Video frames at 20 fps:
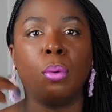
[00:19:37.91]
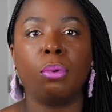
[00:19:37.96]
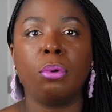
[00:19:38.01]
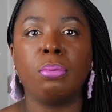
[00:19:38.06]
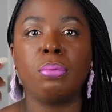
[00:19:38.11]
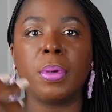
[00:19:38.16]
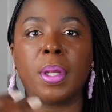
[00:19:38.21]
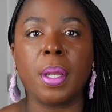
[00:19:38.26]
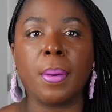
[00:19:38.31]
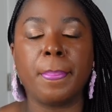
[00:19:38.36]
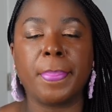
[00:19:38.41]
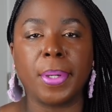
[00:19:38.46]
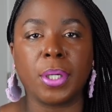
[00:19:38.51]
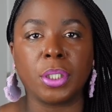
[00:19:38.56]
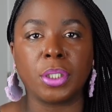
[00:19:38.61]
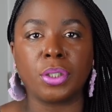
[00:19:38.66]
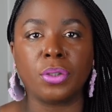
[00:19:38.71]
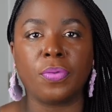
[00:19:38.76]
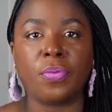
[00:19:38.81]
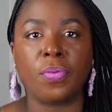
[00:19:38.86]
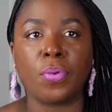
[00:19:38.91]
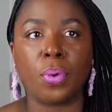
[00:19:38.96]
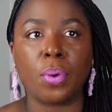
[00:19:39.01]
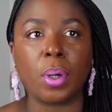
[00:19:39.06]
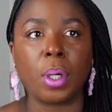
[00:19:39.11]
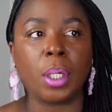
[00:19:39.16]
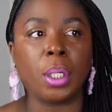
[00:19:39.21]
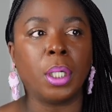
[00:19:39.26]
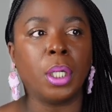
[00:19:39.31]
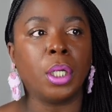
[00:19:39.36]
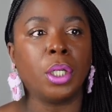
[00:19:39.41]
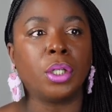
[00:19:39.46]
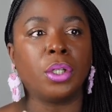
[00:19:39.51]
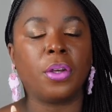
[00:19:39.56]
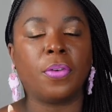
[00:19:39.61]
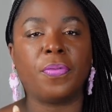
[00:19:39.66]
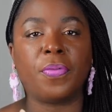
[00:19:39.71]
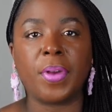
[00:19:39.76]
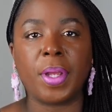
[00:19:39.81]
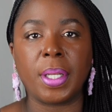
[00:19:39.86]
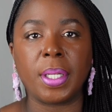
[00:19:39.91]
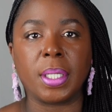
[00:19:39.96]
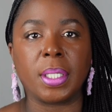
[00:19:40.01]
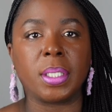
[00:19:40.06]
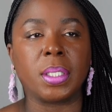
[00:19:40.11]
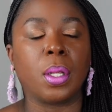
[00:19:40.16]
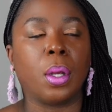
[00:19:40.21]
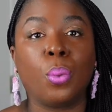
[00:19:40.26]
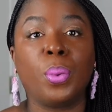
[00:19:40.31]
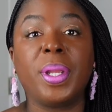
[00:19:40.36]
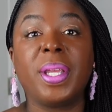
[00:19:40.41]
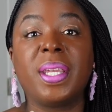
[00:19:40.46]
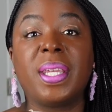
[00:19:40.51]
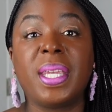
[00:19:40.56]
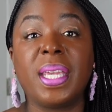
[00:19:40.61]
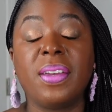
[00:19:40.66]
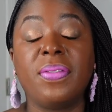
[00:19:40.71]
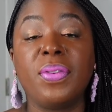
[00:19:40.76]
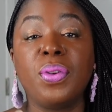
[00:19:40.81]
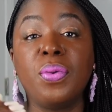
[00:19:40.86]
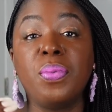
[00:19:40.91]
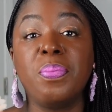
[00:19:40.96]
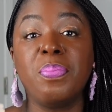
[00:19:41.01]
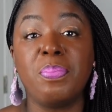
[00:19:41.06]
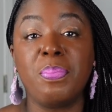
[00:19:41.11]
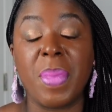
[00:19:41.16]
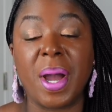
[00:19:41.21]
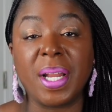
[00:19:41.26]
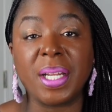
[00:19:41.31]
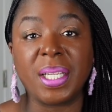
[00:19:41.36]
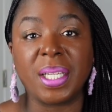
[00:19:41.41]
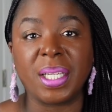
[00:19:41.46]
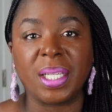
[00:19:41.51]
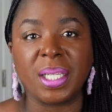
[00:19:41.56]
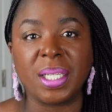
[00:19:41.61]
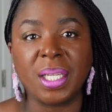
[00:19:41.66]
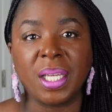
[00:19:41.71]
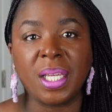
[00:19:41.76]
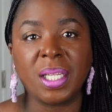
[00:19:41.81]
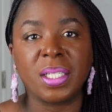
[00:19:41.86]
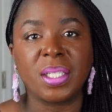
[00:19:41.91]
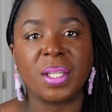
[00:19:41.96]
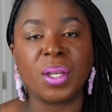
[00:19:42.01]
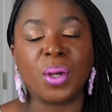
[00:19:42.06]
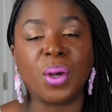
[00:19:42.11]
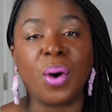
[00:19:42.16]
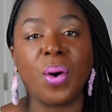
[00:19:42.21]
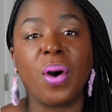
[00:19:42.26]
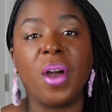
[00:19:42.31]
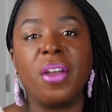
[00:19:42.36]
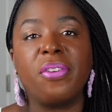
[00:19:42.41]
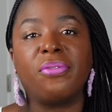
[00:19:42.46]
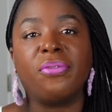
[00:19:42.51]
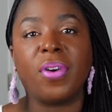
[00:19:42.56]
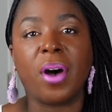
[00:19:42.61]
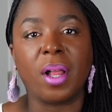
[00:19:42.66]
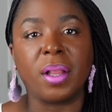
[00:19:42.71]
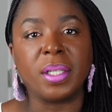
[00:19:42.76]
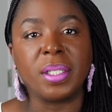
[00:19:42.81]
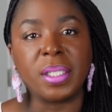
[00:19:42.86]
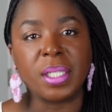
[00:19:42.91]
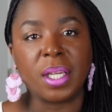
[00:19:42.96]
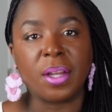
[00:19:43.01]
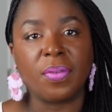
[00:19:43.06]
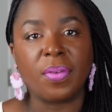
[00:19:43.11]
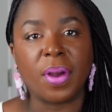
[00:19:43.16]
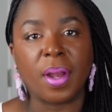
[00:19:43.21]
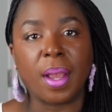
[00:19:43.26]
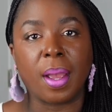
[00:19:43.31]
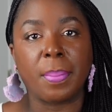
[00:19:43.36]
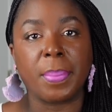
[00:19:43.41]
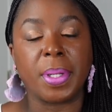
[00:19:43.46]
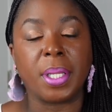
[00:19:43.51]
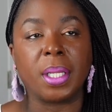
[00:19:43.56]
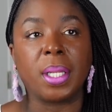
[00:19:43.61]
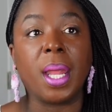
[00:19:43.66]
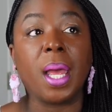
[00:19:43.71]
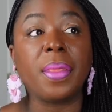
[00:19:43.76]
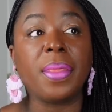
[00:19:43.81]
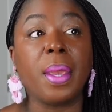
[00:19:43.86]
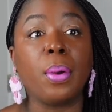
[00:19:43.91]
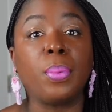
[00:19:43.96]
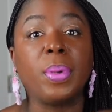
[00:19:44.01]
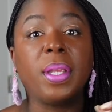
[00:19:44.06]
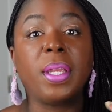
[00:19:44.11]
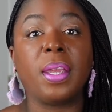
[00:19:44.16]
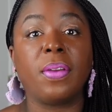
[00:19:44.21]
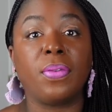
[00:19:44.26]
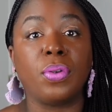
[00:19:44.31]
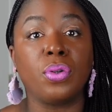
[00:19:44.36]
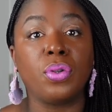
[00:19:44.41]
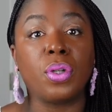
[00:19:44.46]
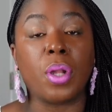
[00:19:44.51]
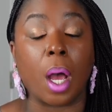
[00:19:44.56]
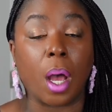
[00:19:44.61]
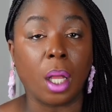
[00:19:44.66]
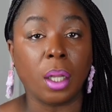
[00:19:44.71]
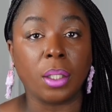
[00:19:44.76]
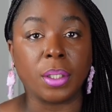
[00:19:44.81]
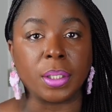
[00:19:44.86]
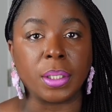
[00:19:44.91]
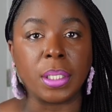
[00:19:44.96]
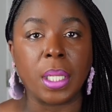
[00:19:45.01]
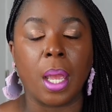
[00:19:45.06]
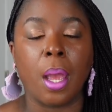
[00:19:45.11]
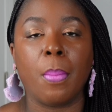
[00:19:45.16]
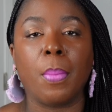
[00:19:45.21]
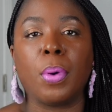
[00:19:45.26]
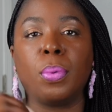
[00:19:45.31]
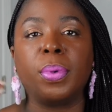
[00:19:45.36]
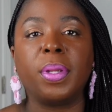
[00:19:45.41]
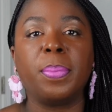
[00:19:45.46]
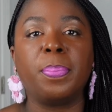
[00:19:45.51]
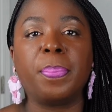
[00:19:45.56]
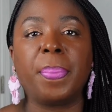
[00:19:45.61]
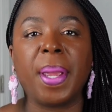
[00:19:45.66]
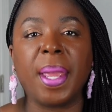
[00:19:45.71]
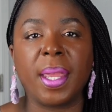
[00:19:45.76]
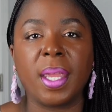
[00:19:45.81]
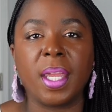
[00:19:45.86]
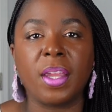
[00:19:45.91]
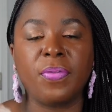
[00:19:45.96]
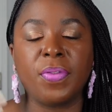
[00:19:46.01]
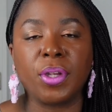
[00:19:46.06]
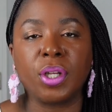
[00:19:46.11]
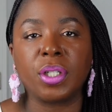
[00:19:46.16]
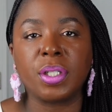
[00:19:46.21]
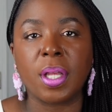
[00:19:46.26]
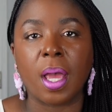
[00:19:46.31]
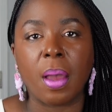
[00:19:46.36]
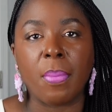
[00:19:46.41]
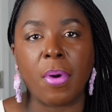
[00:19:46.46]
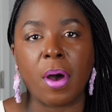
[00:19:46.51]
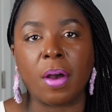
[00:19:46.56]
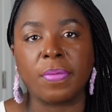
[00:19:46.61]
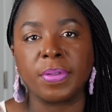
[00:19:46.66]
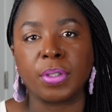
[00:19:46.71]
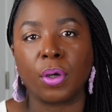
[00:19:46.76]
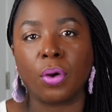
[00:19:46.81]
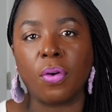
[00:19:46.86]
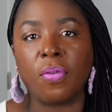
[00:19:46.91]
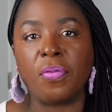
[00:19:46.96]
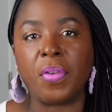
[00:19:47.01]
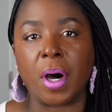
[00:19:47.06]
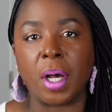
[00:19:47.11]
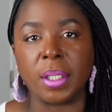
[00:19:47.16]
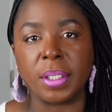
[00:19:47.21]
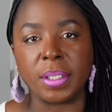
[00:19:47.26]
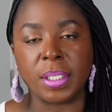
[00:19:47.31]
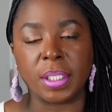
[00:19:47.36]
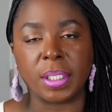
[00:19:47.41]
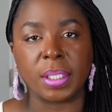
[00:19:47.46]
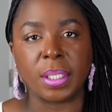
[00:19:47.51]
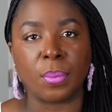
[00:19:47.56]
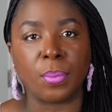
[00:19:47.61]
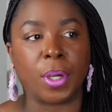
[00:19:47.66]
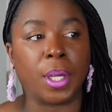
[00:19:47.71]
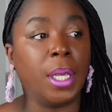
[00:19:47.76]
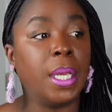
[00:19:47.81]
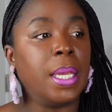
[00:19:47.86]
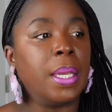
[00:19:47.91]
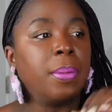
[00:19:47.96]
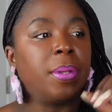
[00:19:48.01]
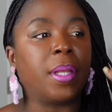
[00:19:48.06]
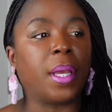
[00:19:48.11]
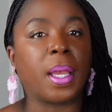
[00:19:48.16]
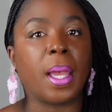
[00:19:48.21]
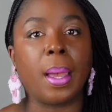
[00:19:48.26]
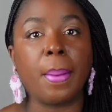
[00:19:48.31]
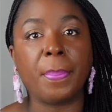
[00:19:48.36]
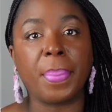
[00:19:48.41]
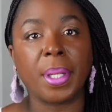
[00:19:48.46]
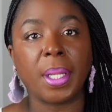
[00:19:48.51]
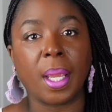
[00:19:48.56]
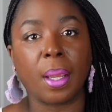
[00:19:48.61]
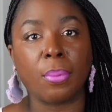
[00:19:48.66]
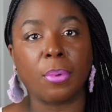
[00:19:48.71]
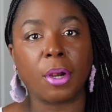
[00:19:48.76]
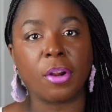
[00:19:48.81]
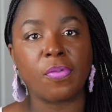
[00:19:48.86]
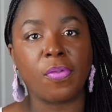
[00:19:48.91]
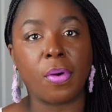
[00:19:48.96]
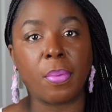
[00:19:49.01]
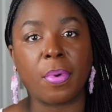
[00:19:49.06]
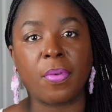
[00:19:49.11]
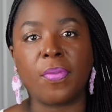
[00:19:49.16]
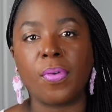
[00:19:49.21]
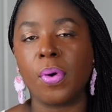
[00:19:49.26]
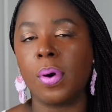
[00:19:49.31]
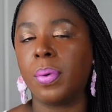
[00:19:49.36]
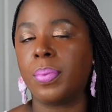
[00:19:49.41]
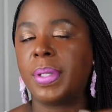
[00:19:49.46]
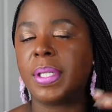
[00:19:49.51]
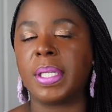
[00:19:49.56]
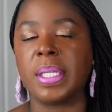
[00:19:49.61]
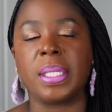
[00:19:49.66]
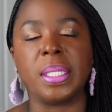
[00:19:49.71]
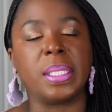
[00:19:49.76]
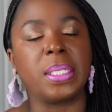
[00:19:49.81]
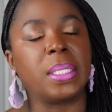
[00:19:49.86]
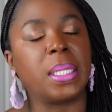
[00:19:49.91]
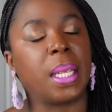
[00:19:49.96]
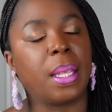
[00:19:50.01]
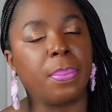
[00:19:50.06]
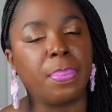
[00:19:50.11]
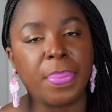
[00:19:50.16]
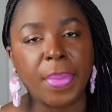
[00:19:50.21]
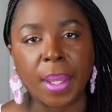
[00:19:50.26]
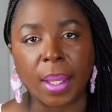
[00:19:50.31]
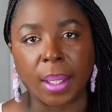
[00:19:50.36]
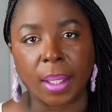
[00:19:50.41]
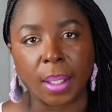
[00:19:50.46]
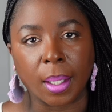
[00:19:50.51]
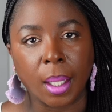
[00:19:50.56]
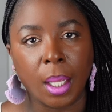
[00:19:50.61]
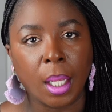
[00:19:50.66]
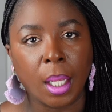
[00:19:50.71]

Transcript: We reimburse you for your fitness. We give you money to go and volunteer for a company. Not that we give you dollars, but we pay for your time off to go volunteer somewhere. The company I worked for before, we did the same thing.